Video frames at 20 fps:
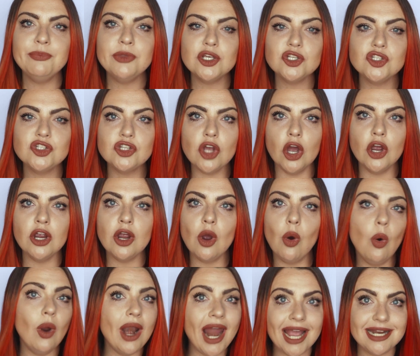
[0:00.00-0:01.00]
So
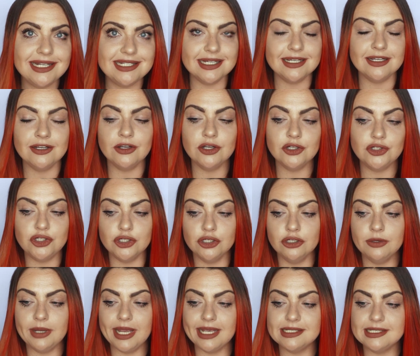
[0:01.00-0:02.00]
all I do
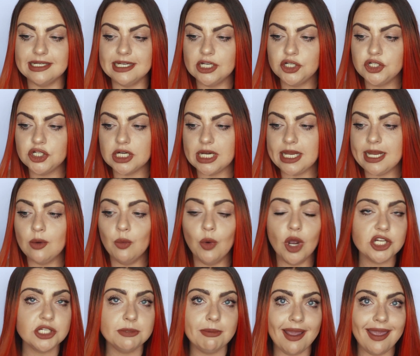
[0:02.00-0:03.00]
is literally
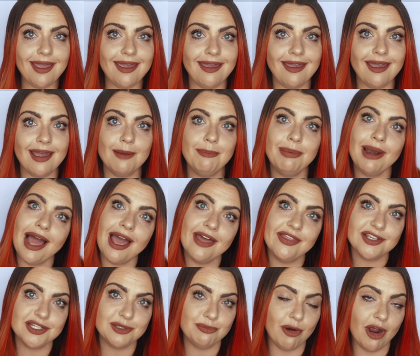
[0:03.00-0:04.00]
wash my hair,
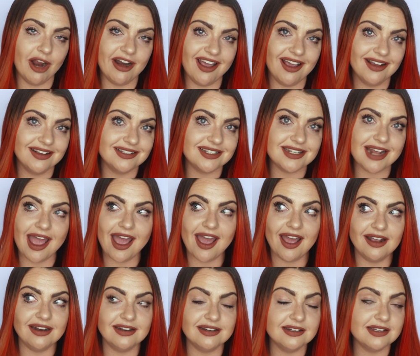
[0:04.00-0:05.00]
apply this product,
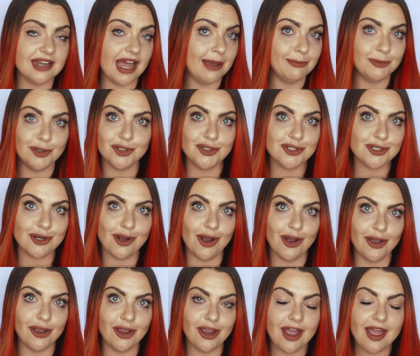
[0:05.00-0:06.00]
and I'm good to
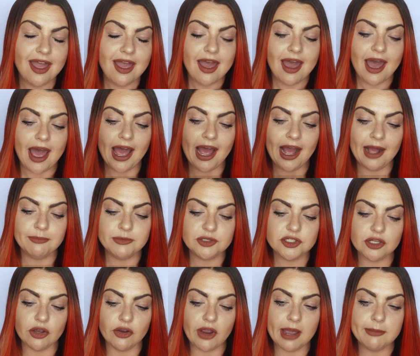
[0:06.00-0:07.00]
go.
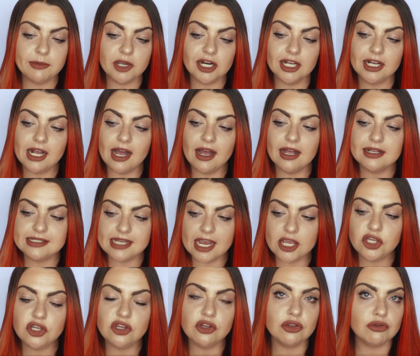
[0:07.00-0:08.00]
So I'm going to
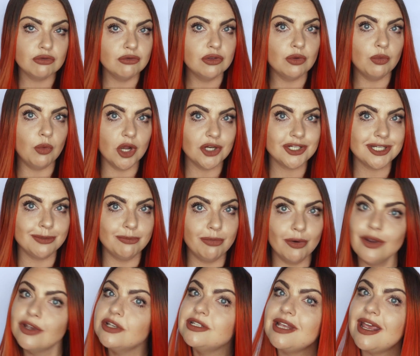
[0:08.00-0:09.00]
take you through the washing
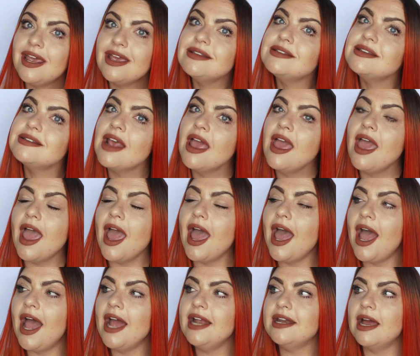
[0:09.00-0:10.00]
process,
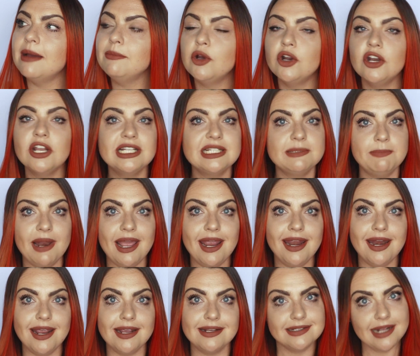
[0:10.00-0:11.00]
and I'm going to
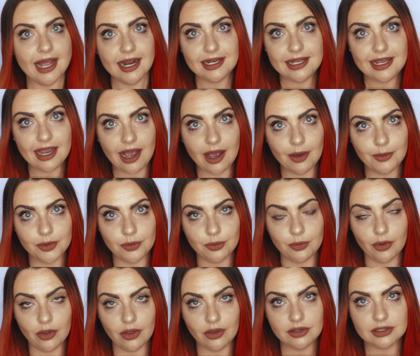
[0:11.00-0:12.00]
explain exactly how it
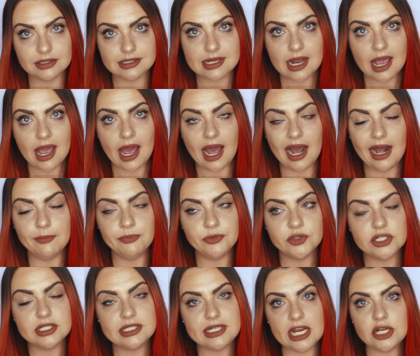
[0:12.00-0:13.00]
works.
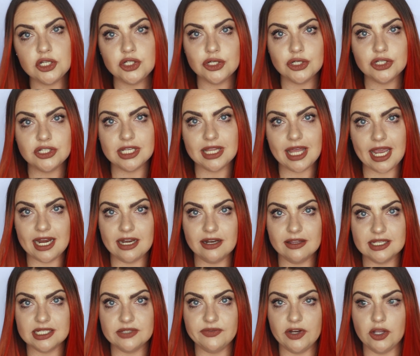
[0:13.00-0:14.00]
So stay tuned to the end
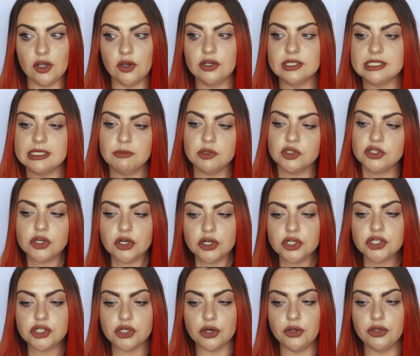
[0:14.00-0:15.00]
of this video, because I'm also going
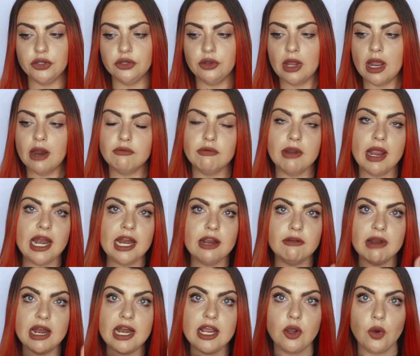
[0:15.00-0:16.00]
to show you a
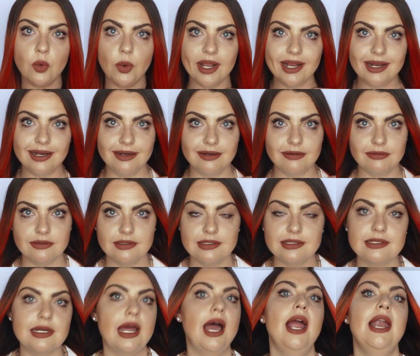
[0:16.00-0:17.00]
really quick little
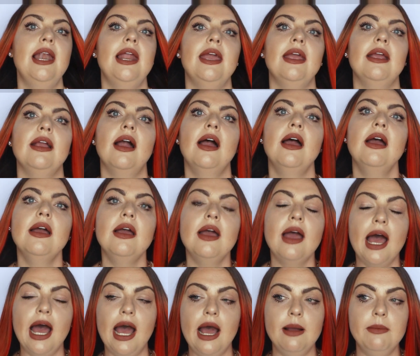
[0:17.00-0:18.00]
styling
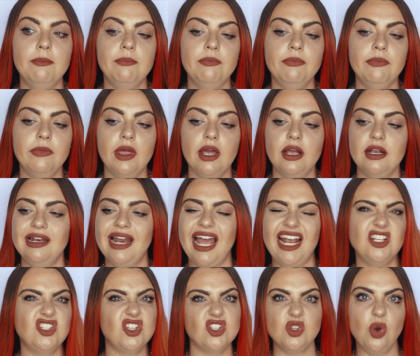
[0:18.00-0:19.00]

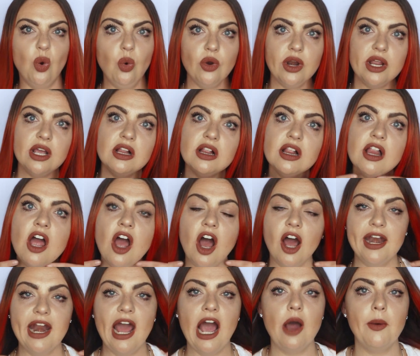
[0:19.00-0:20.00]
like tutorial
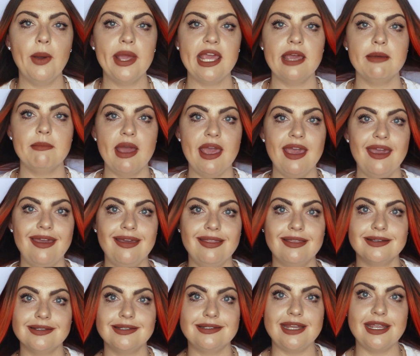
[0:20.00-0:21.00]
on how I get my hair
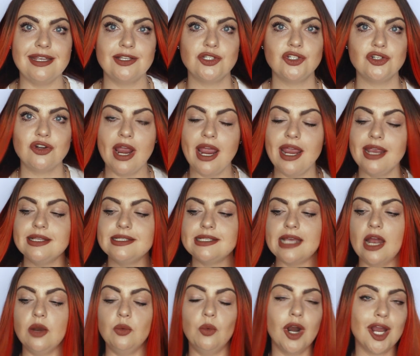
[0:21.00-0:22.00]
this dead straight,
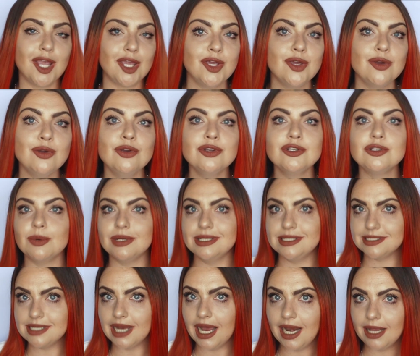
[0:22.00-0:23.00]
and what I use,
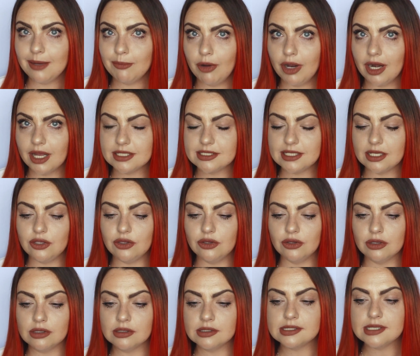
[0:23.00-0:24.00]
what styling products I
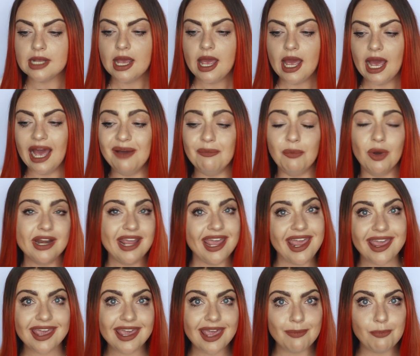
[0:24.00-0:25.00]
use, what
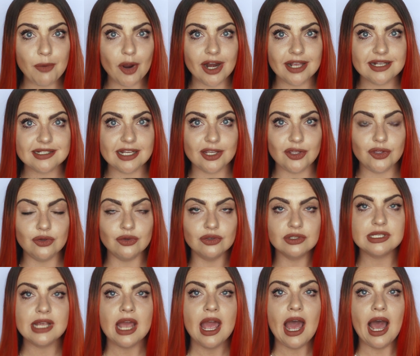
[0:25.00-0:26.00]
hair care products I
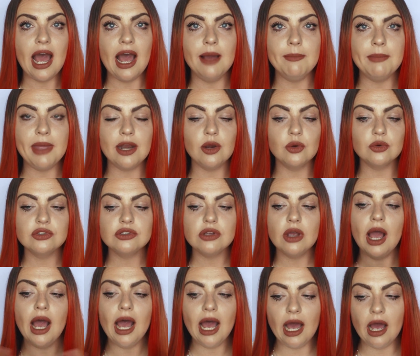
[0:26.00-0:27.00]
use, and also
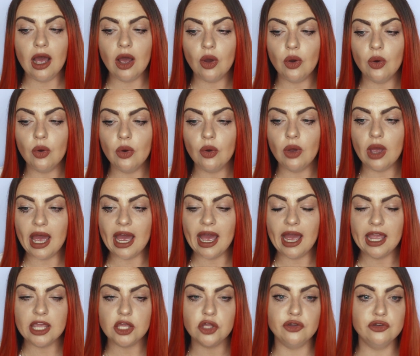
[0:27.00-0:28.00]
how
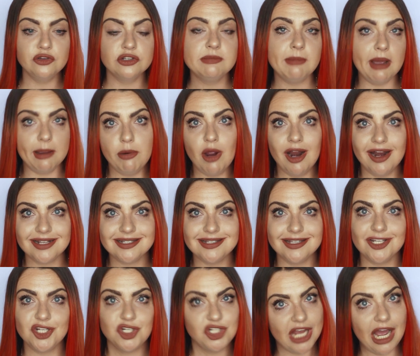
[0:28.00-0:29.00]
I use my products
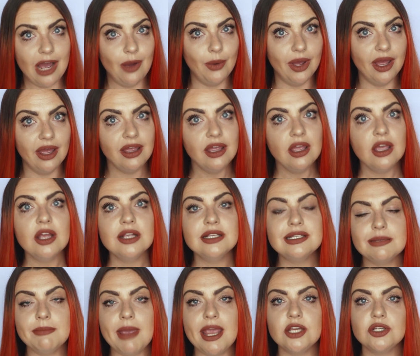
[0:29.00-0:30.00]
in the shower
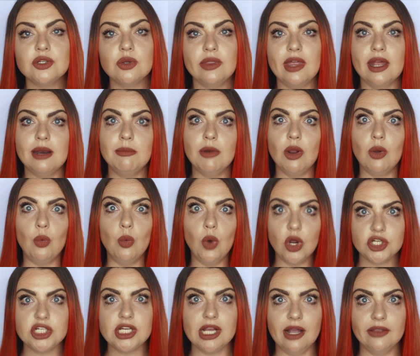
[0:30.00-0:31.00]
to make sure that I'm not
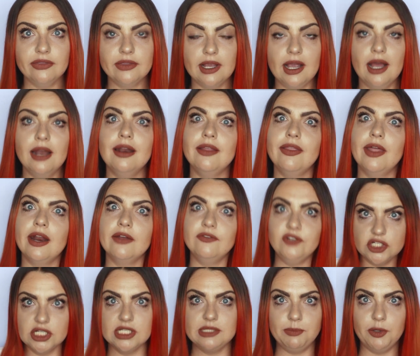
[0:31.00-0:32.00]
washing out the color that I've
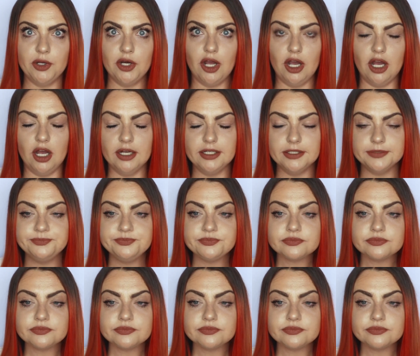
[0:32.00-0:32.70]
just put on.